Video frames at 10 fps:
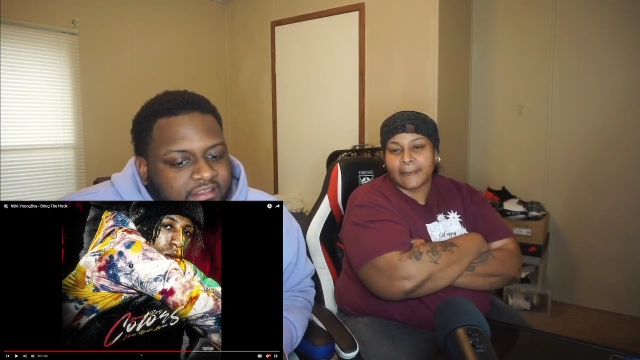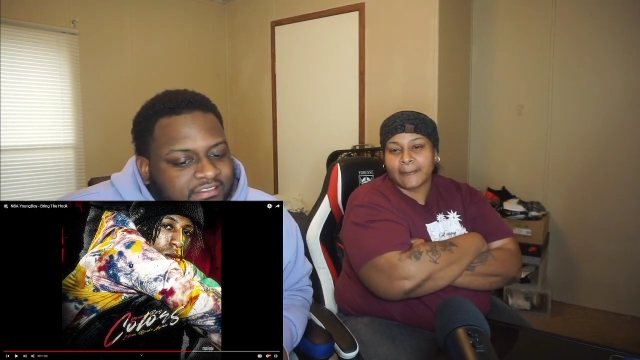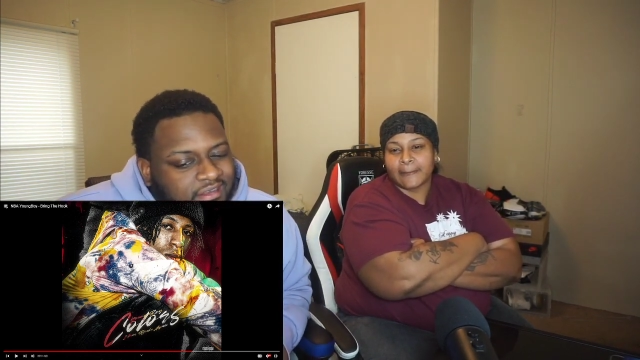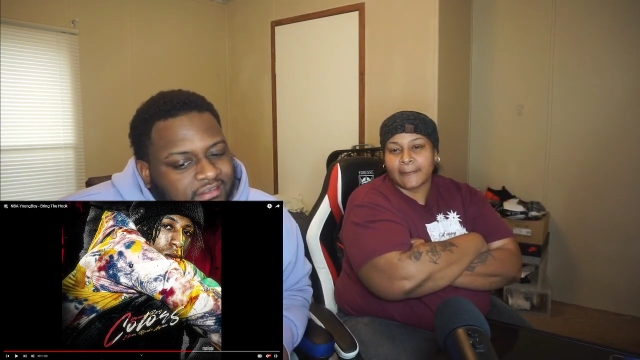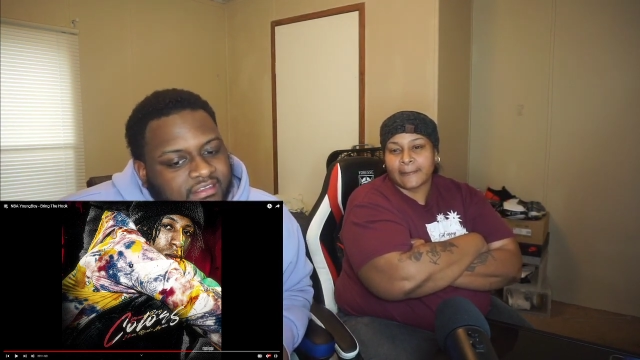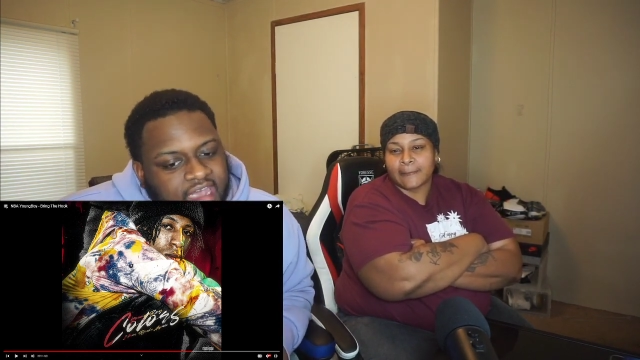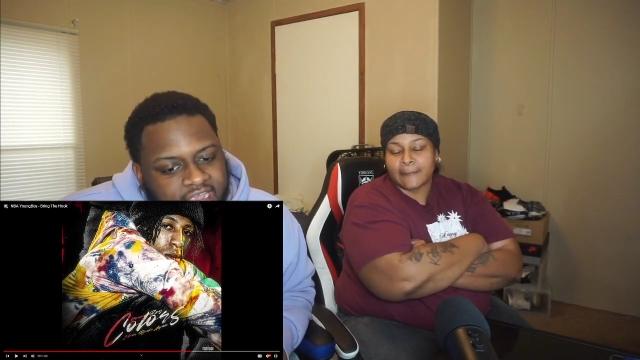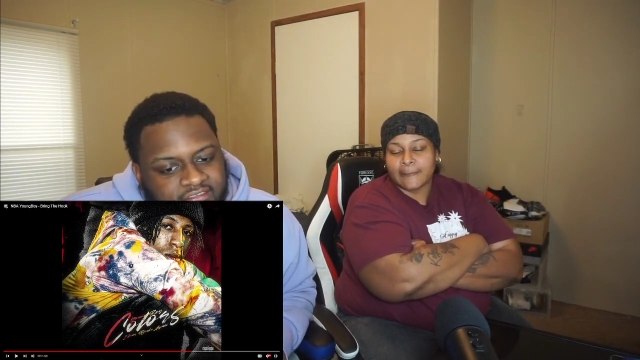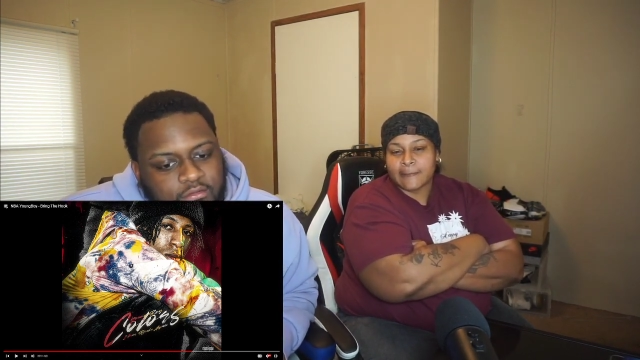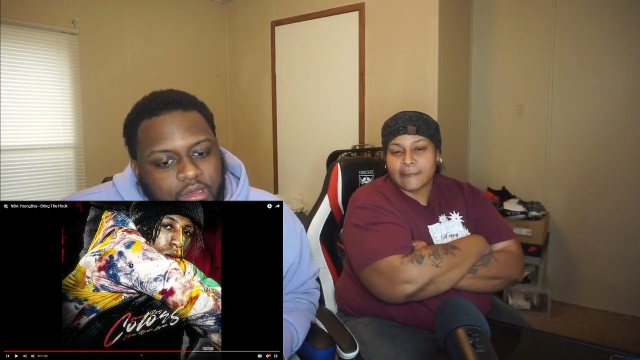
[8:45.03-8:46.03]
Speaker 1: the scenes had
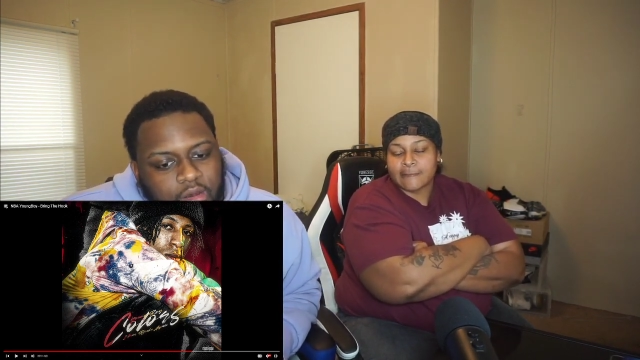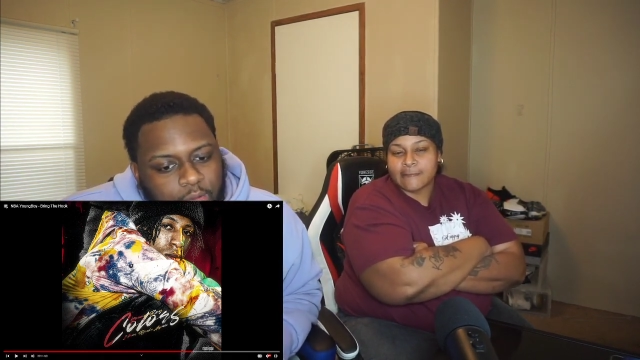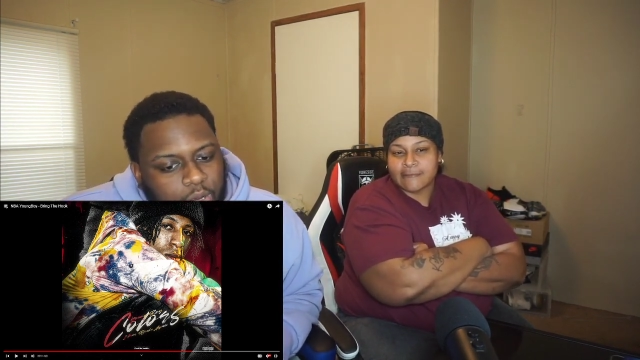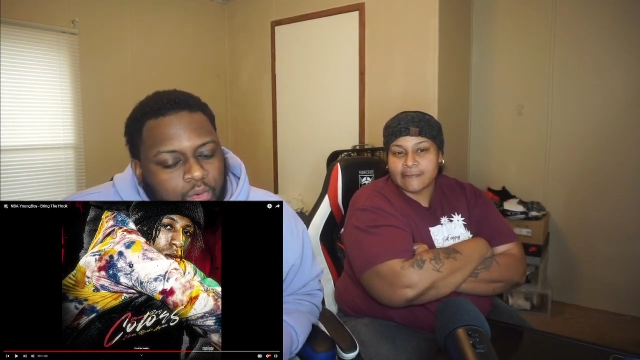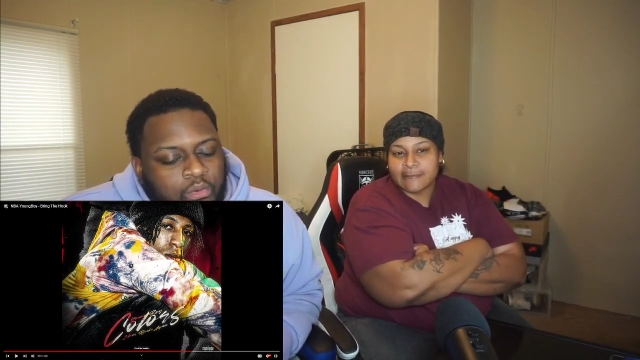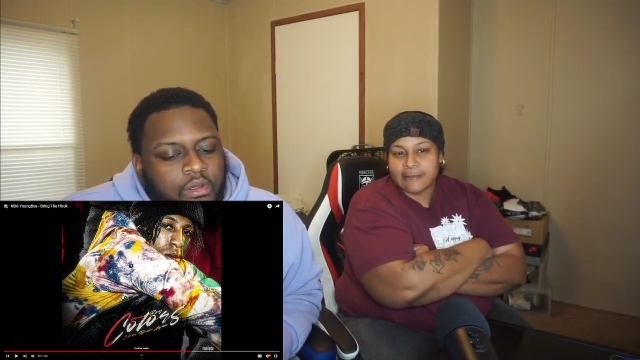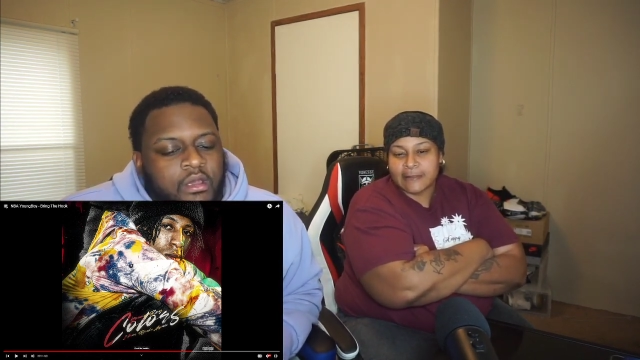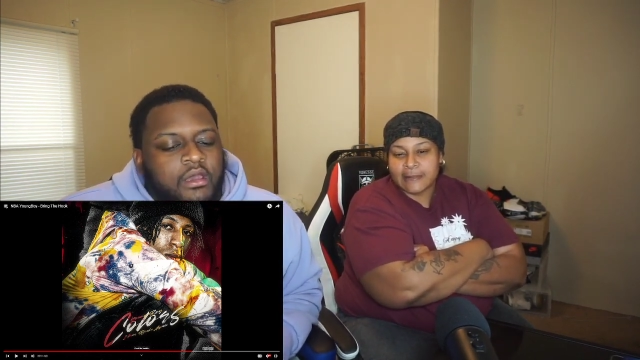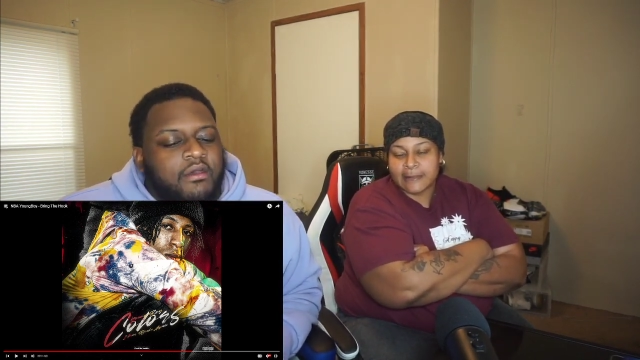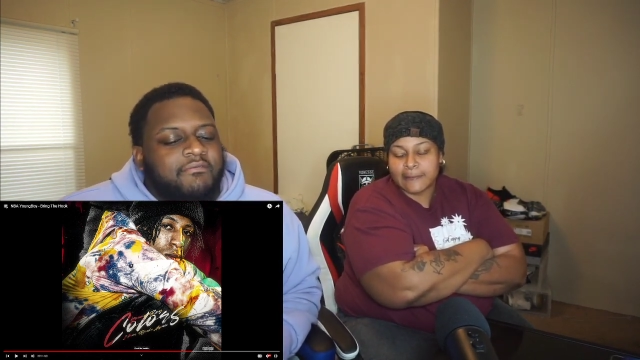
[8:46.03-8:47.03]
to go on
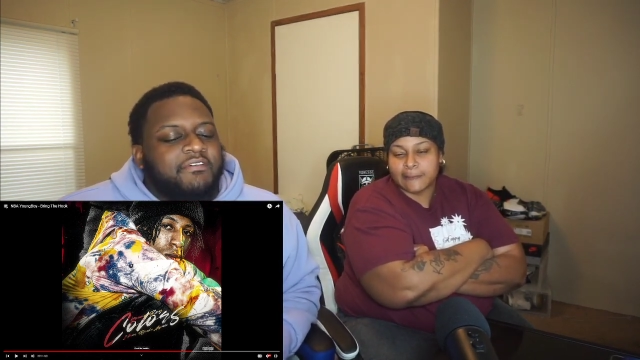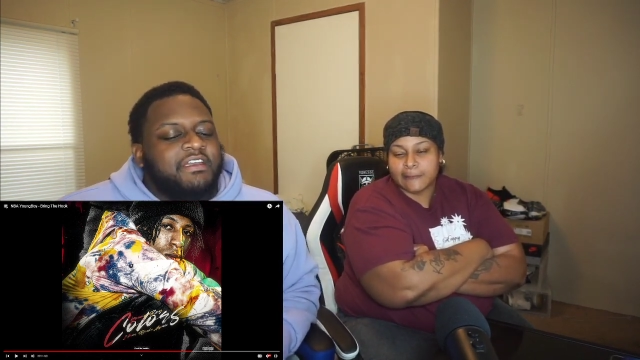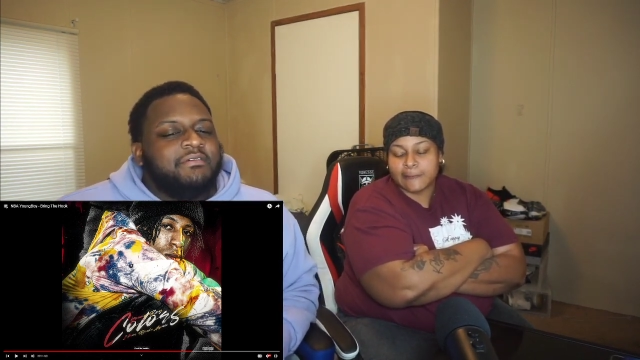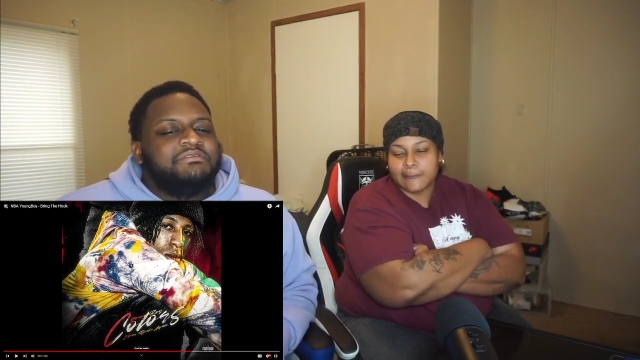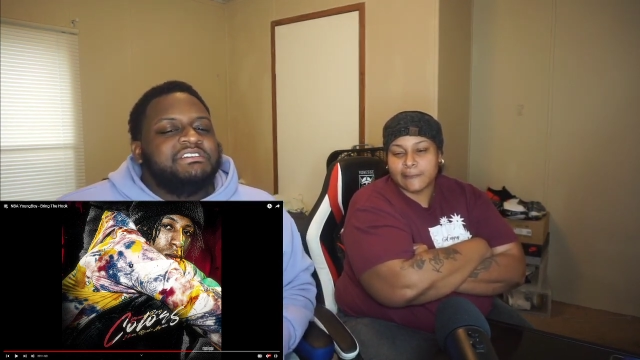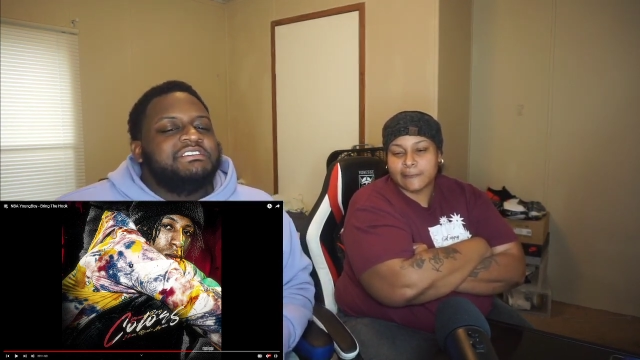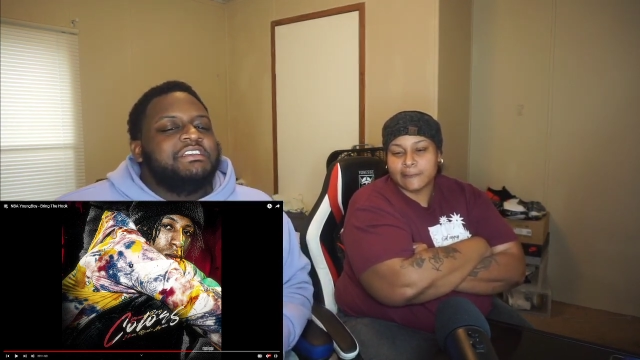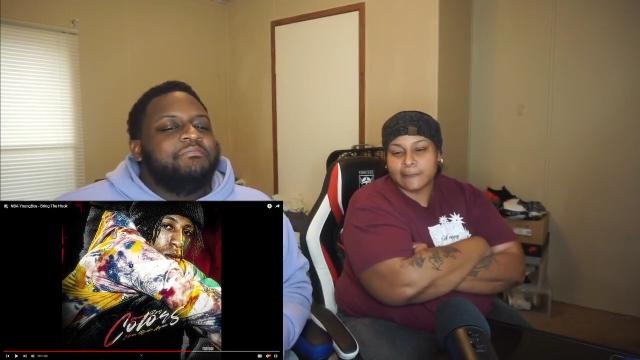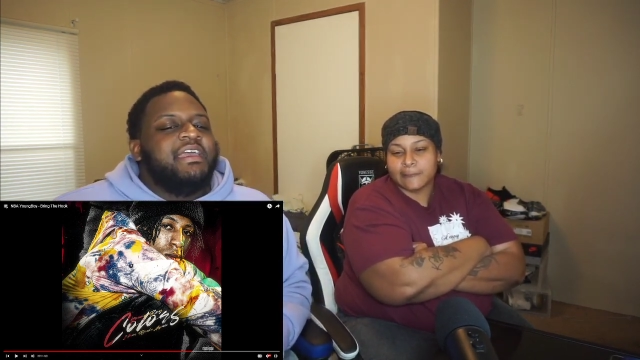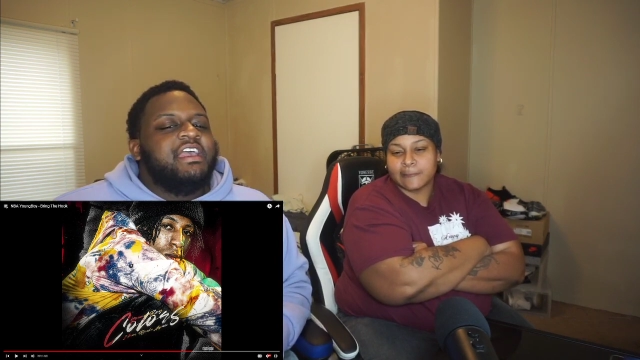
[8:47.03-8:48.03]
for him just to
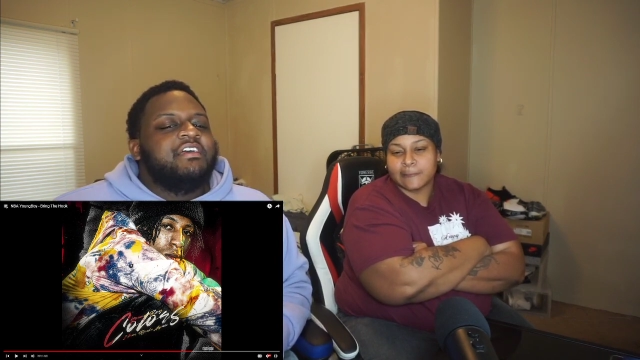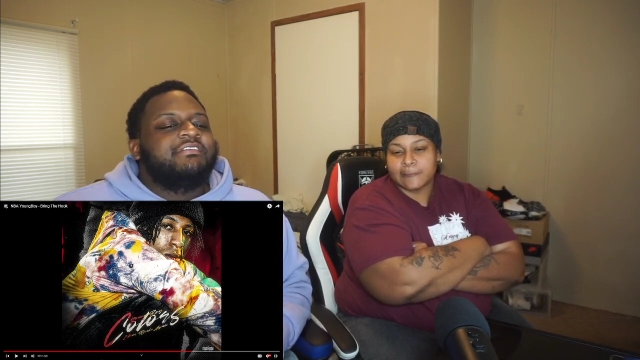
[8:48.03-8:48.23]
make a